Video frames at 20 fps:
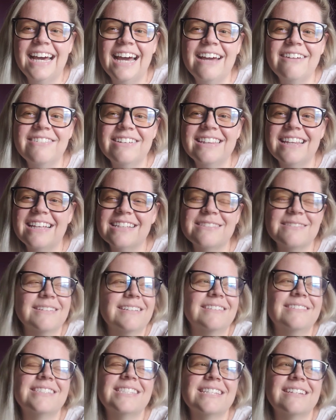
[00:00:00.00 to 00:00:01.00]
I mean, that's
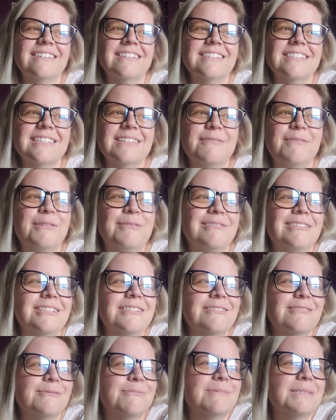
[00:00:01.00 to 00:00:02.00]
seriously what we
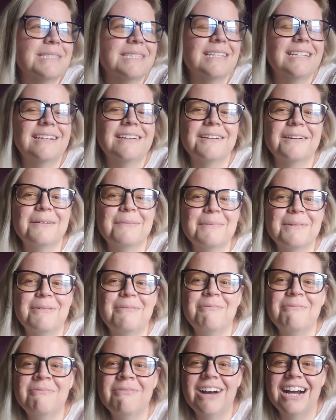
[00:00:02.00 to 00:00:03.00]
do is we sit at home
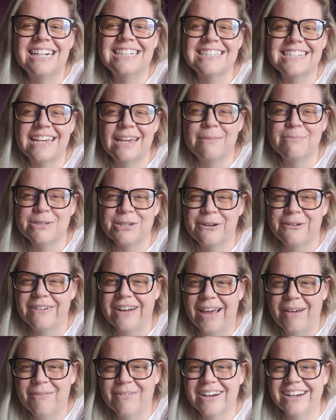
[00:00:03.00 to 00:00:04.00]
and watch Game Show
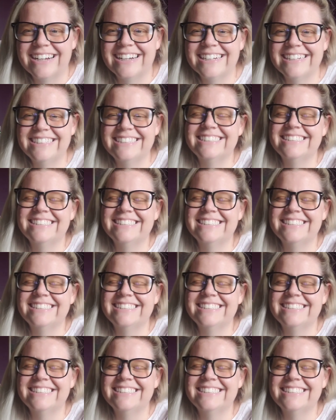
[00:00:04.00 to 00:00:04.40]
Network.